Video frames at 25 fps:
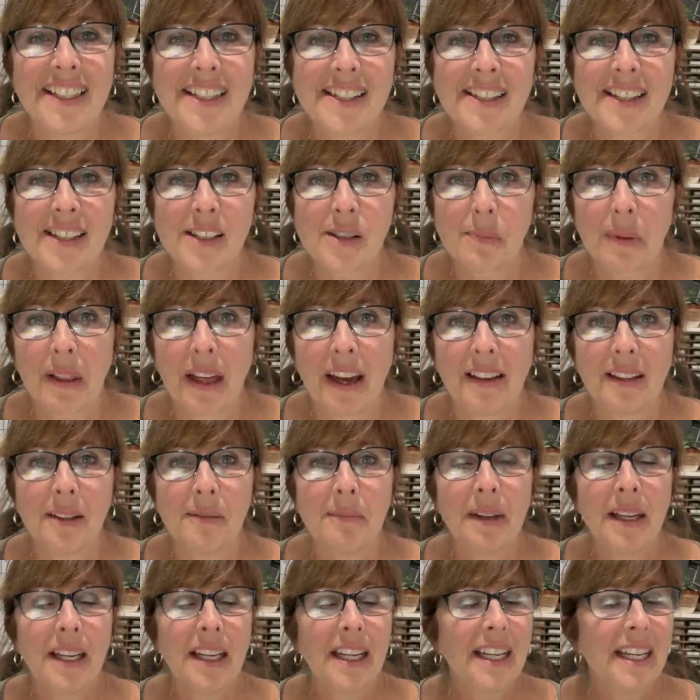Vicky says
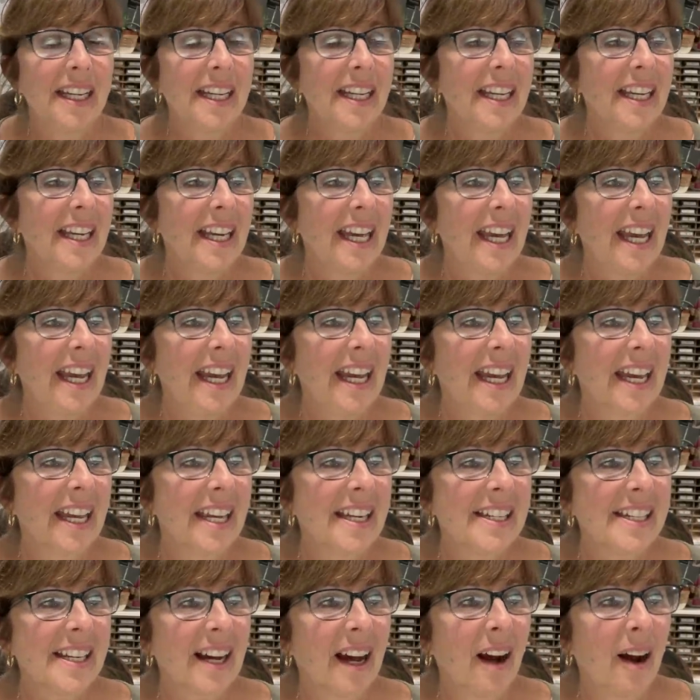platinum,
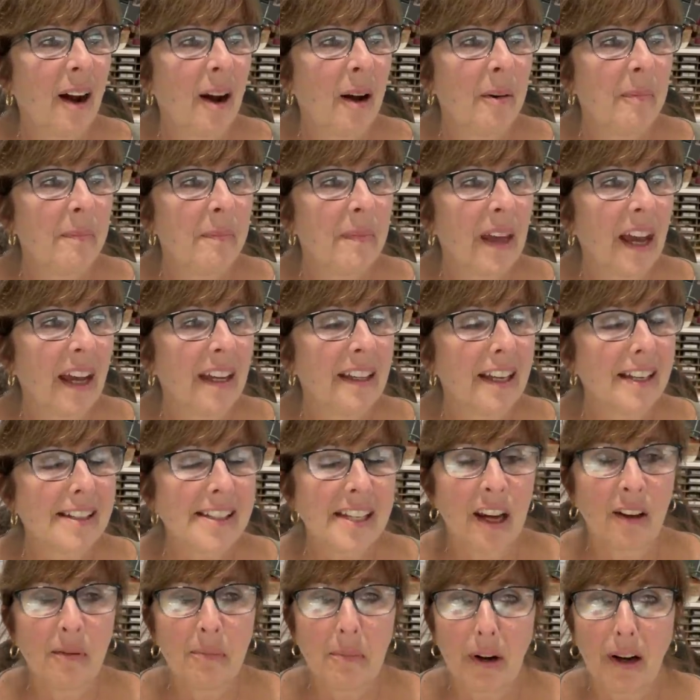and um, I got
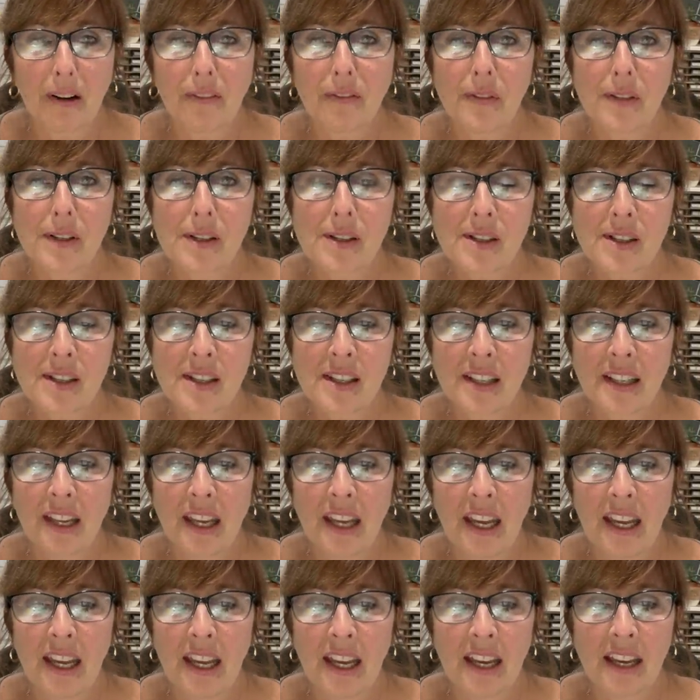to have breakfast
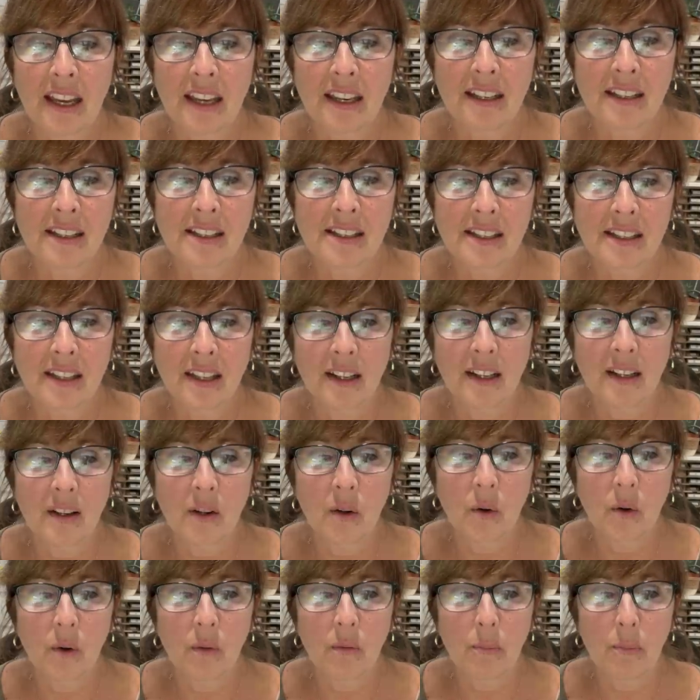and
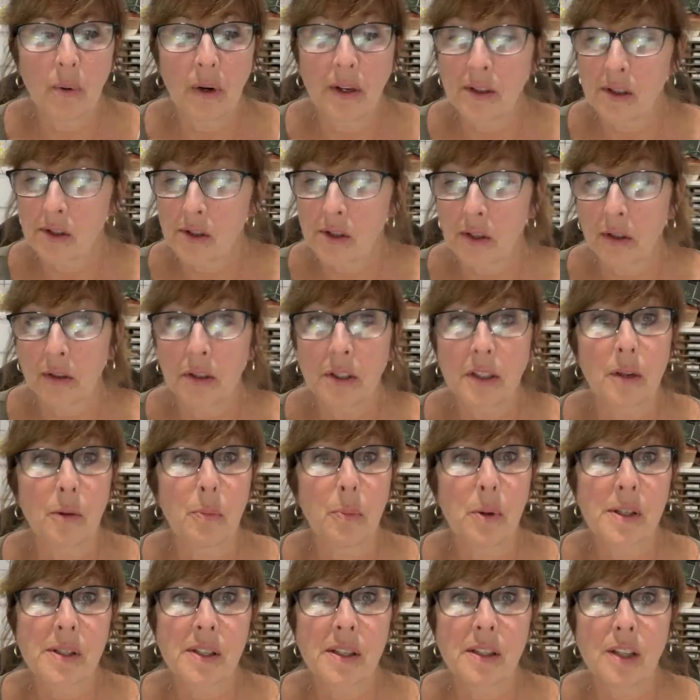Brenda Sir did a
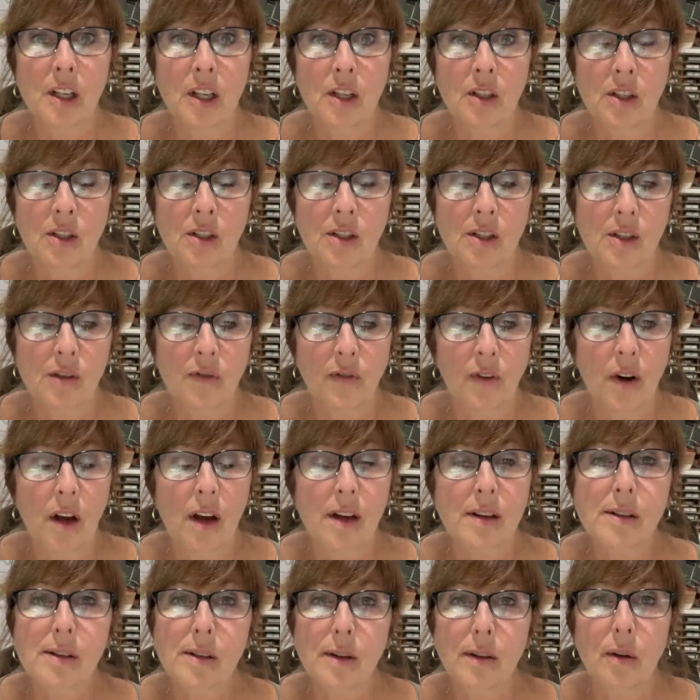presentation just for
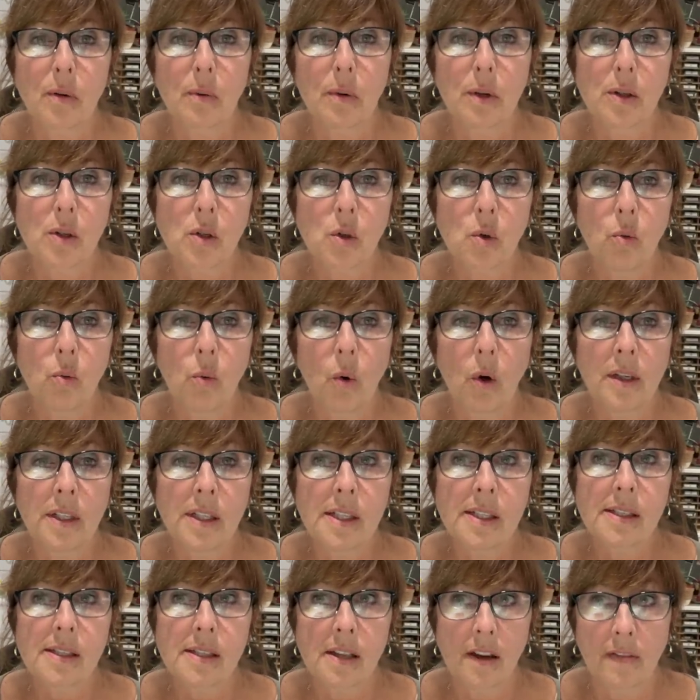us. So there were
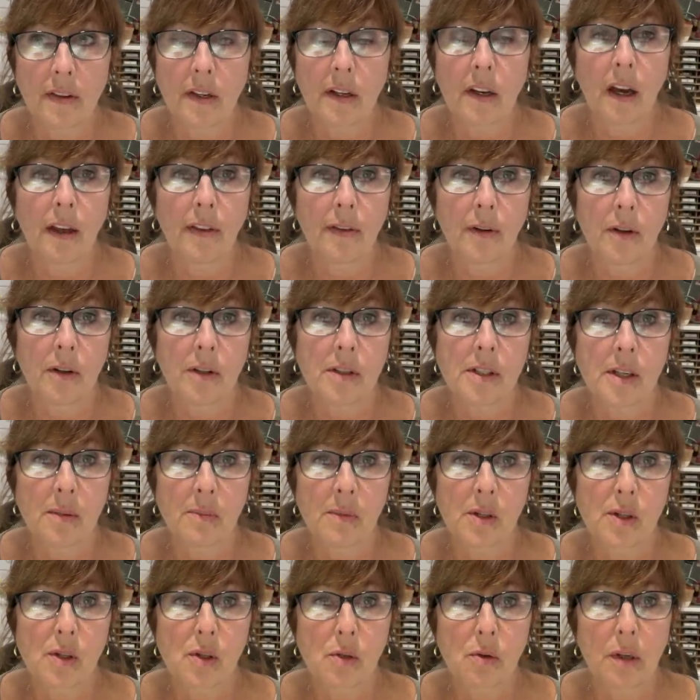27 other
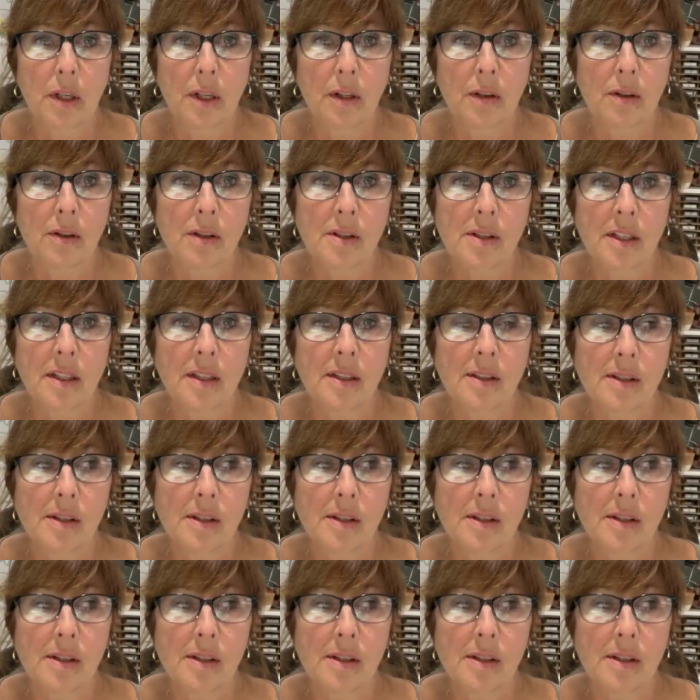demonstrators.